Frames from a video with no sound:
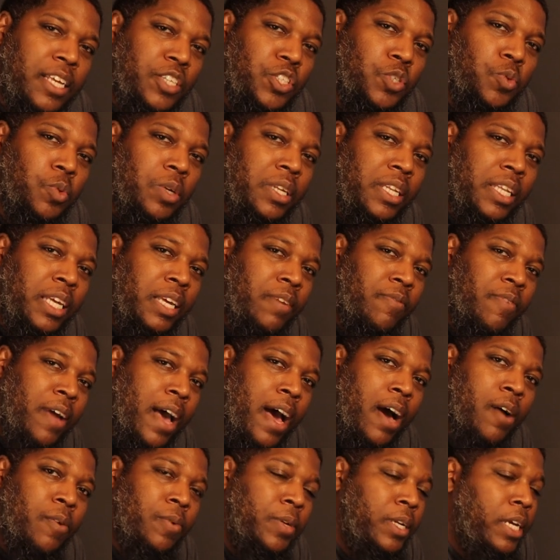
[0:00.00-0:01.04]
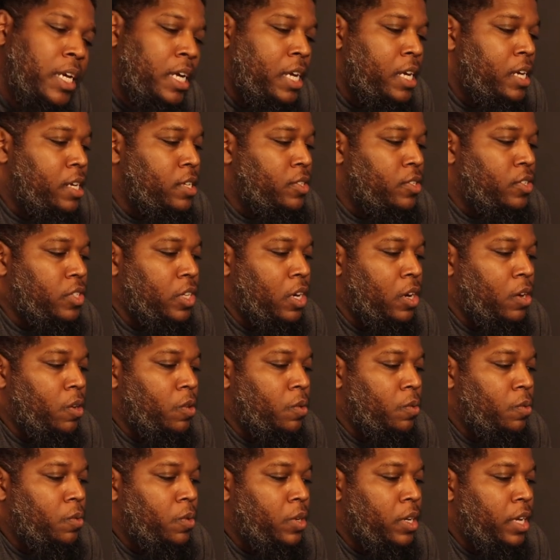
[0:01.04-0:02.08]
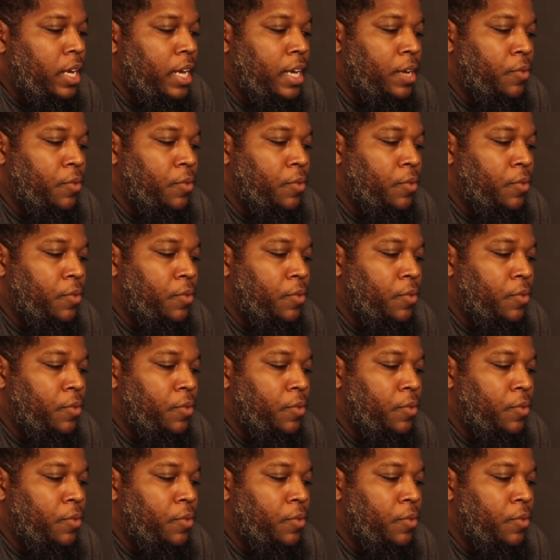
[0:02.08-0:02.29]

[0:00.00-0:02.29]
that you would leave out. So